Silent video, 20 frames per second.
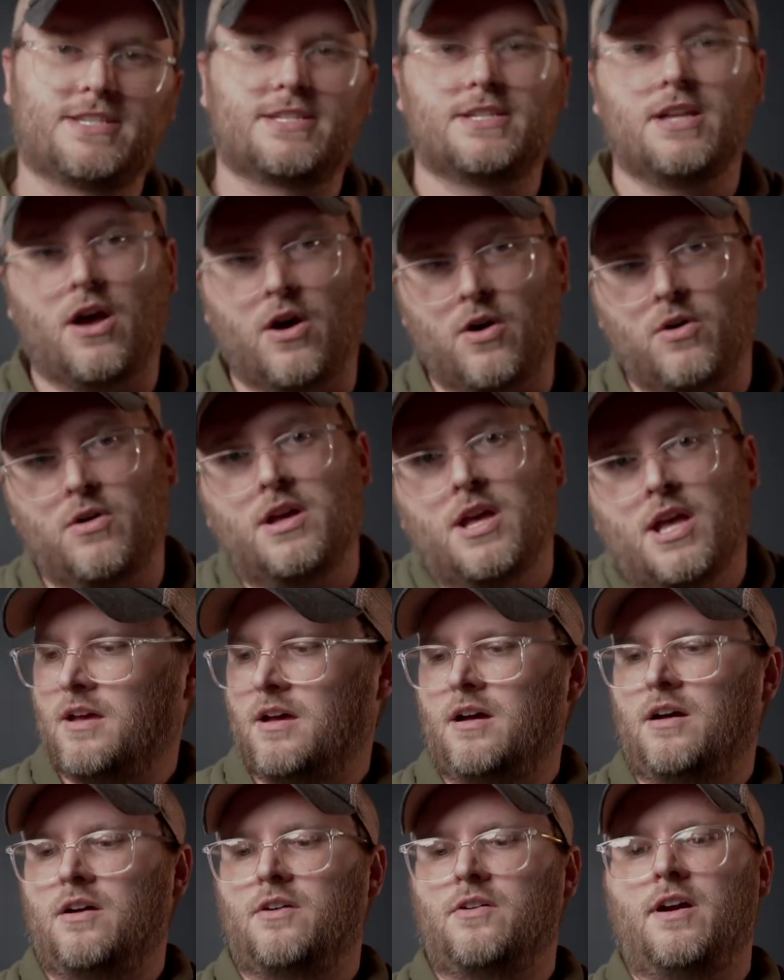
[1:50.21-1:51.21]
So,
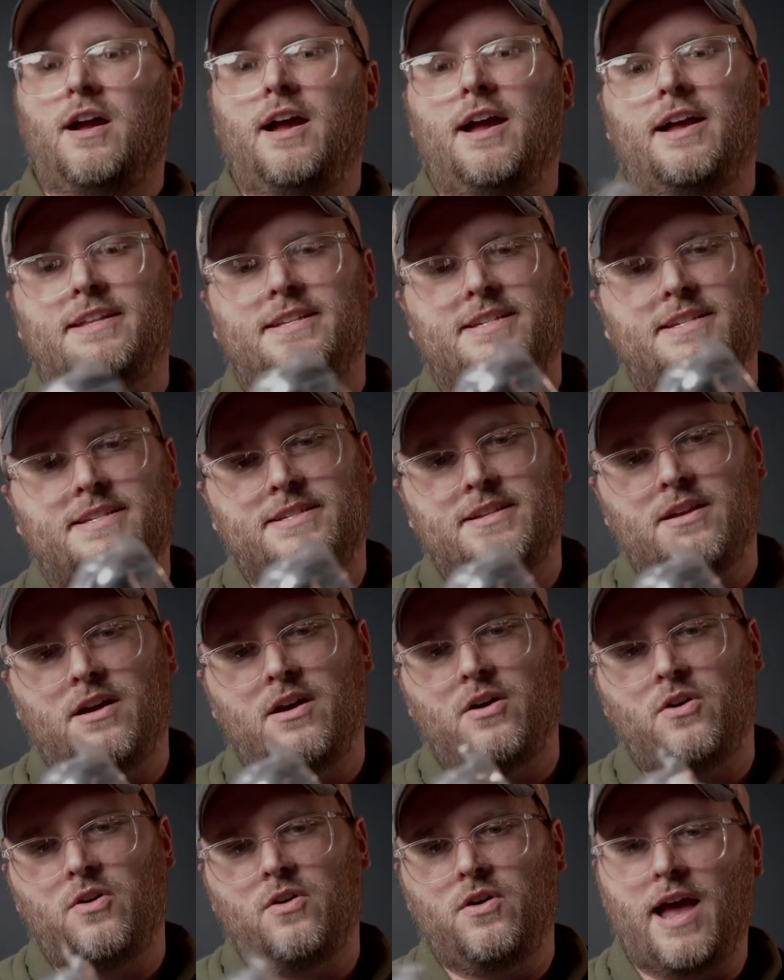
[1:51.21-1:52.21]
all right,
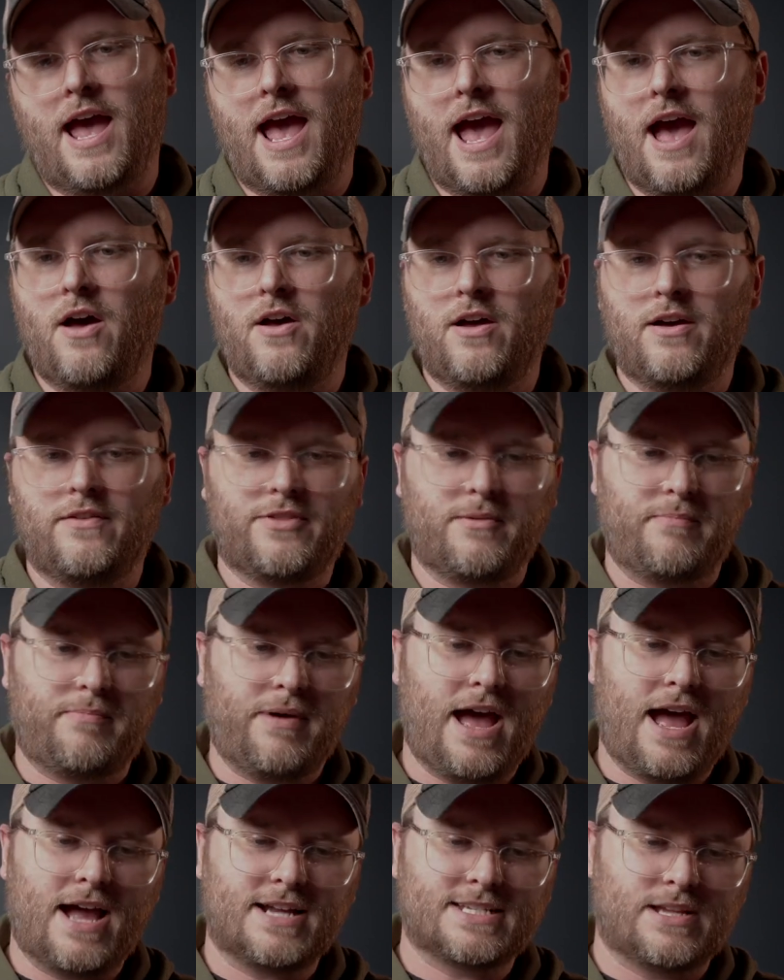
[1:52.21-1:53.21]
so out of the
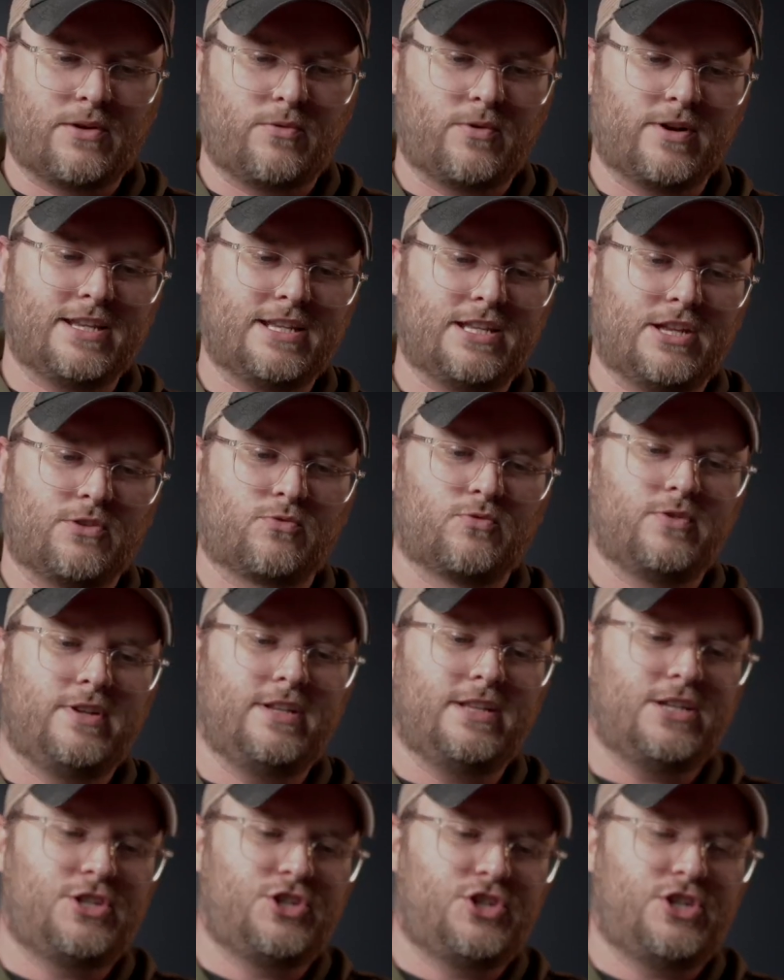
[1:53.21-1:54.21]
box, I wanted to
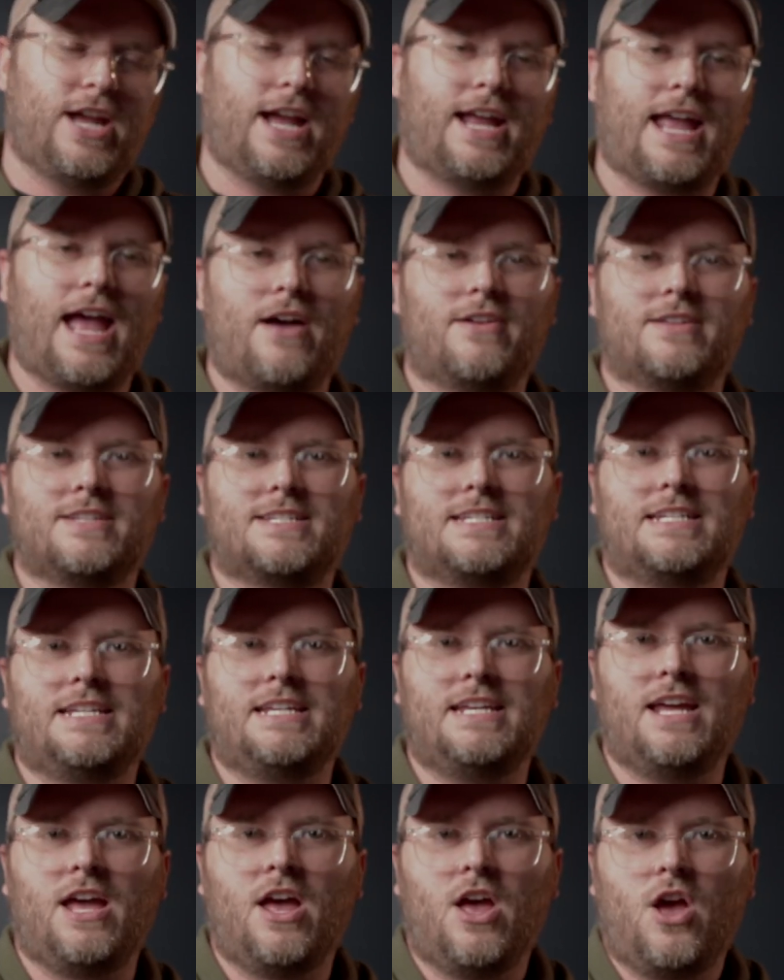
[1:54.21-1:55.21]
really check out and
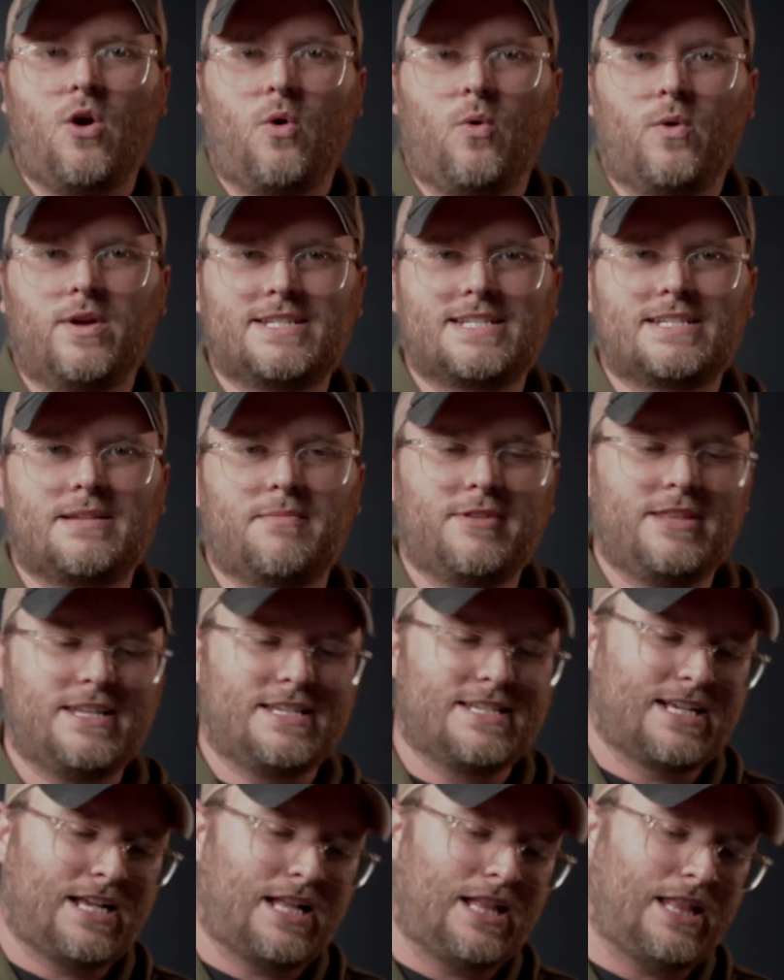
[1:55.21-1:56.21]
see what some of
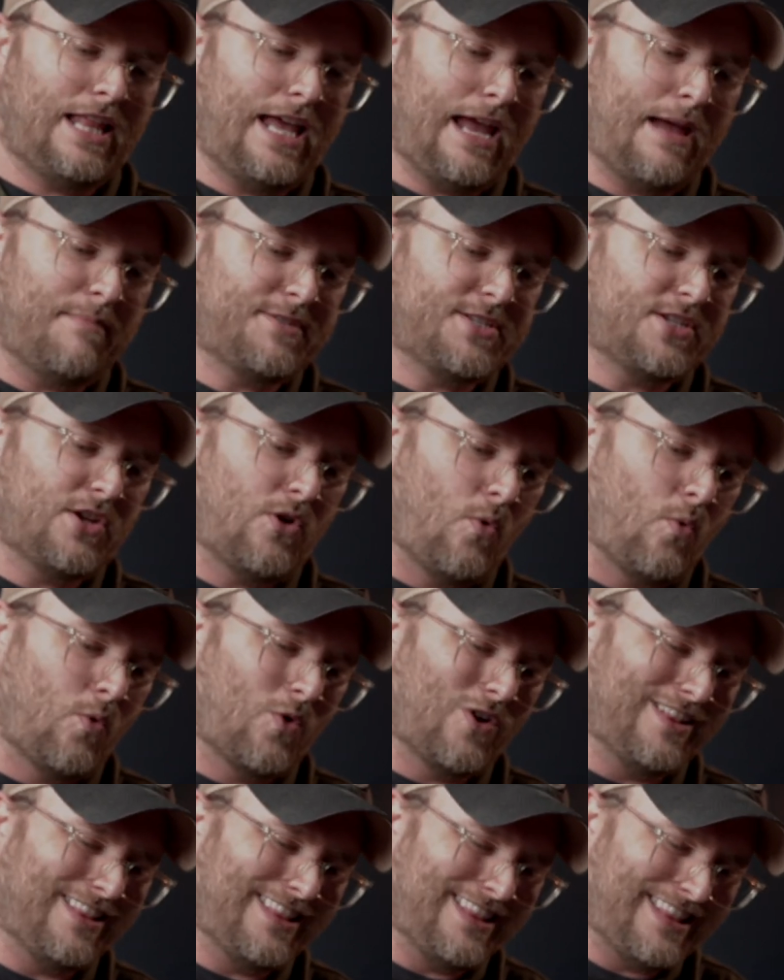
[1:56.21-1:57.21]
these clamps
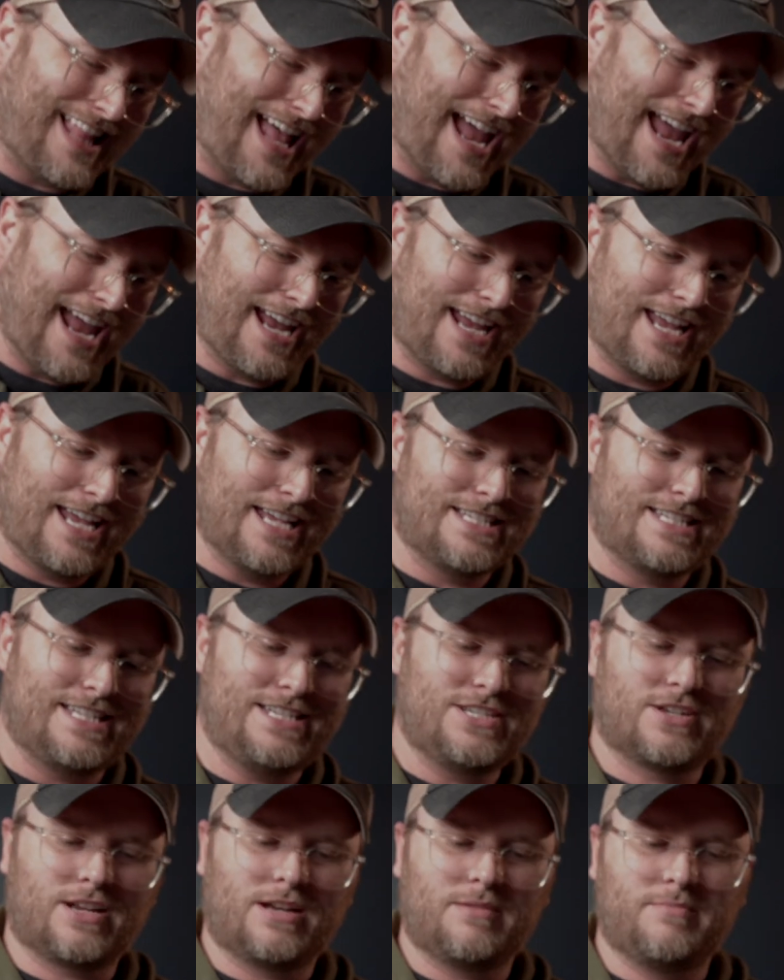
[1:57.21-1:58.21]
were like, because
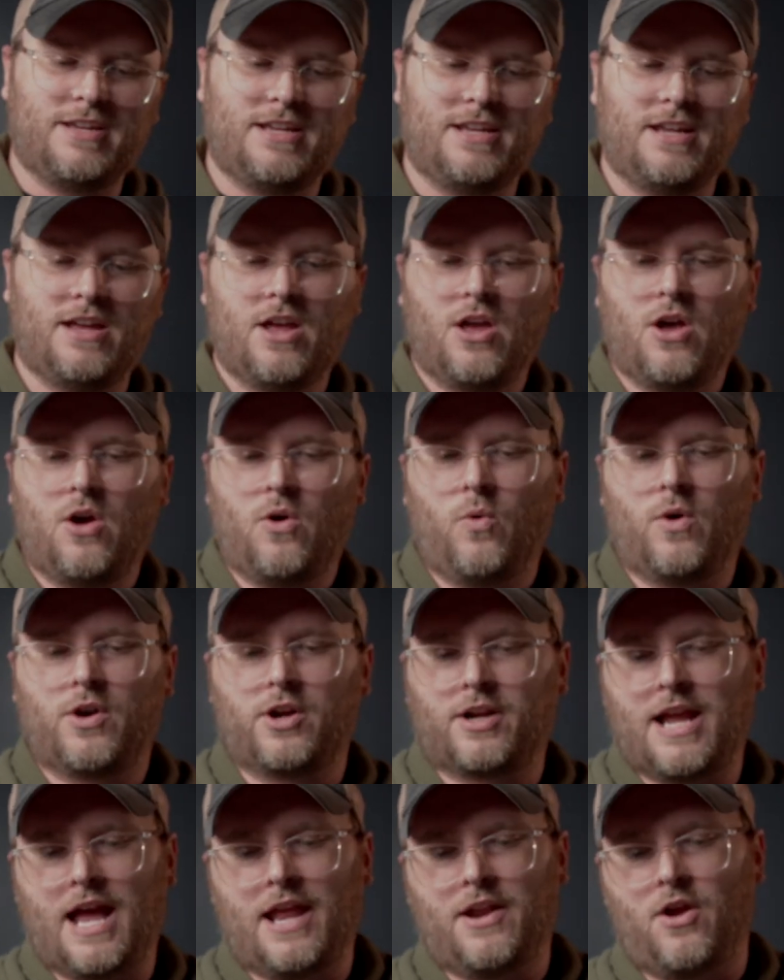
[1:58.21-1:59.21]
these are gonna be what
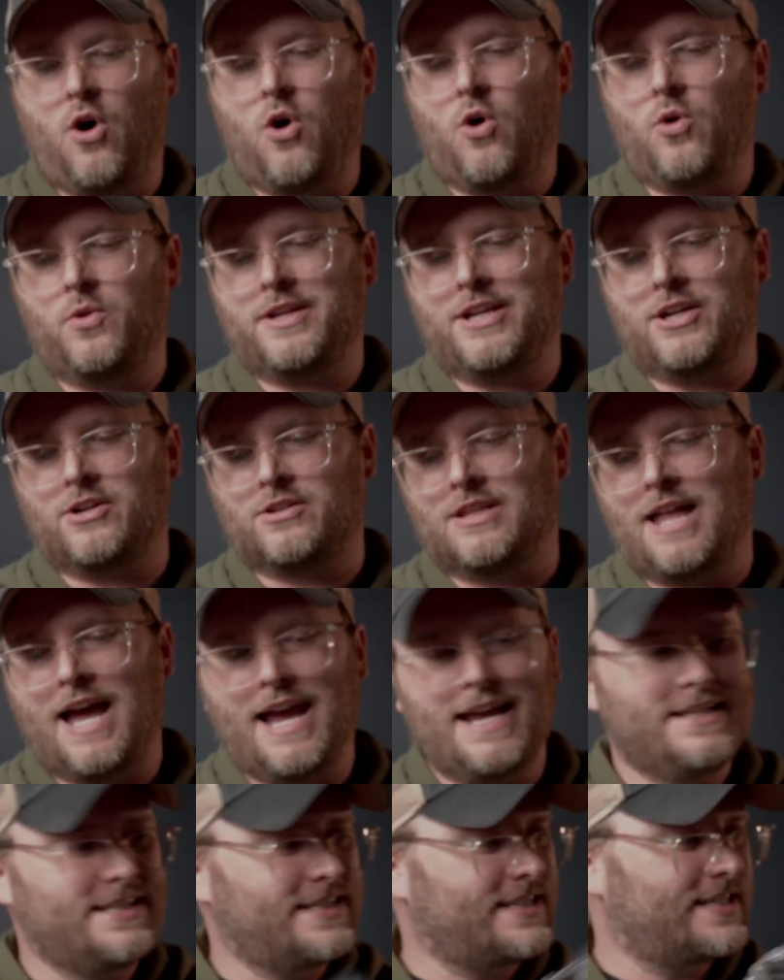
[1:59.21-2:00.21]
are kind of holding your
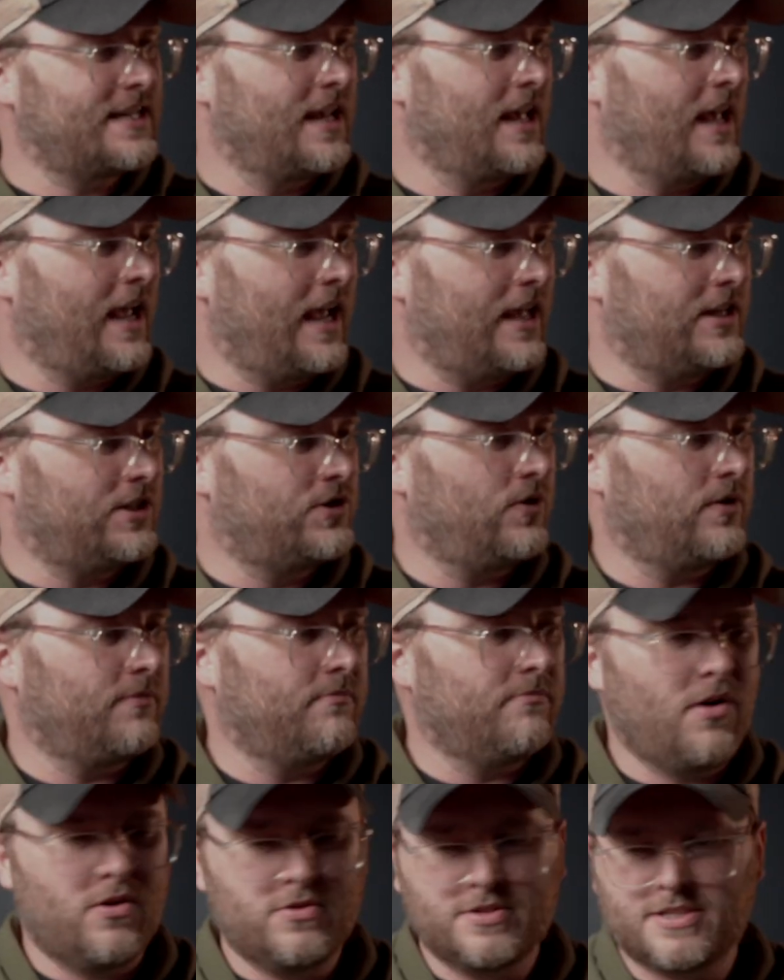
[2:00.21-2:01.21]
lights and
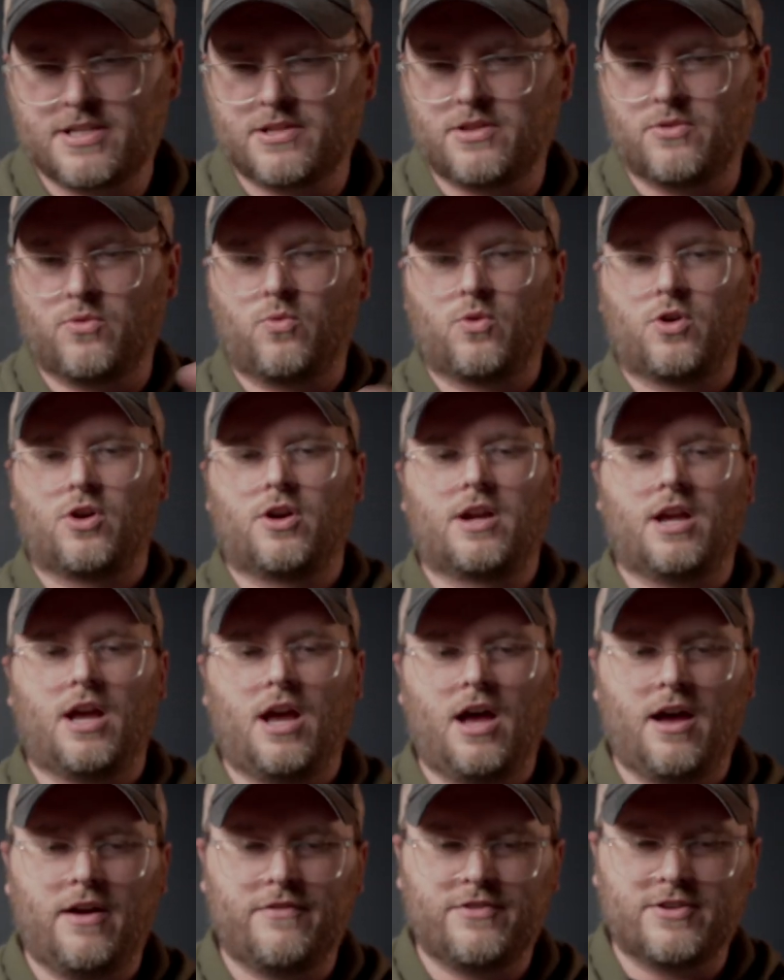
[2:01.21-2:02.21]
doing most of the
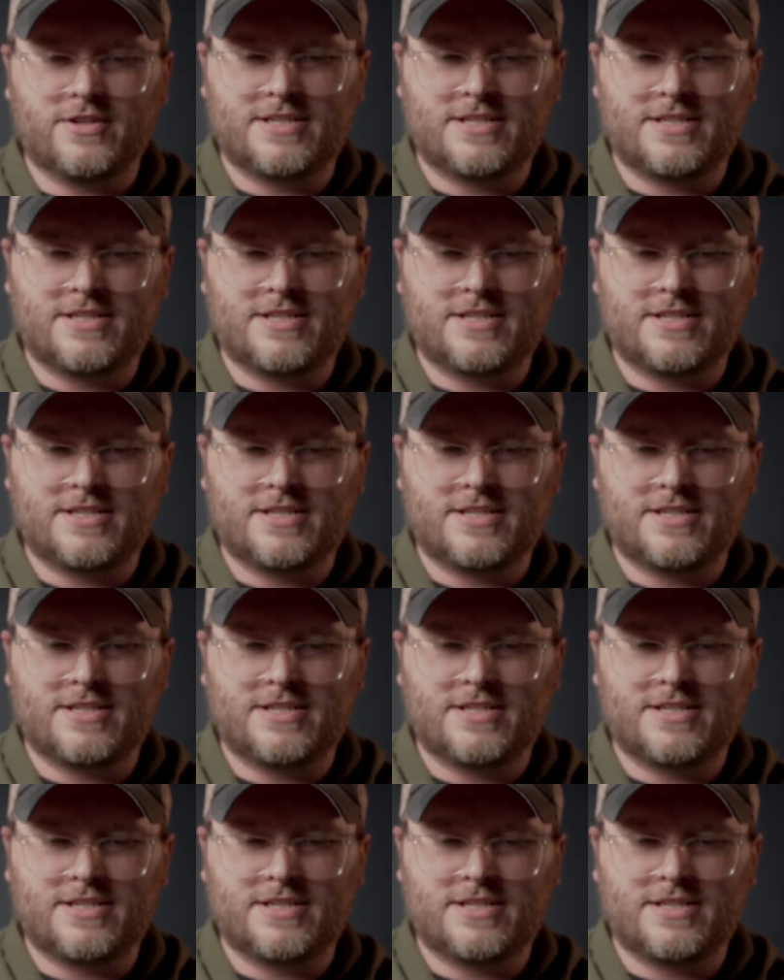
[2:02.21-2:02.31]
work of your